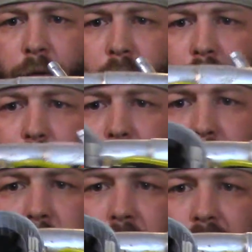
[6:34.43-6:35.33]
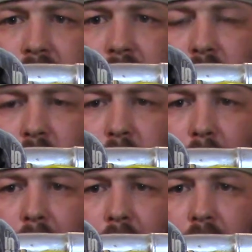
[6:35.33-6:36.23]
front with your receiver
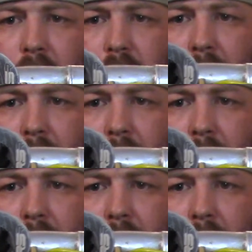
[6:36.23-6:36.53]
box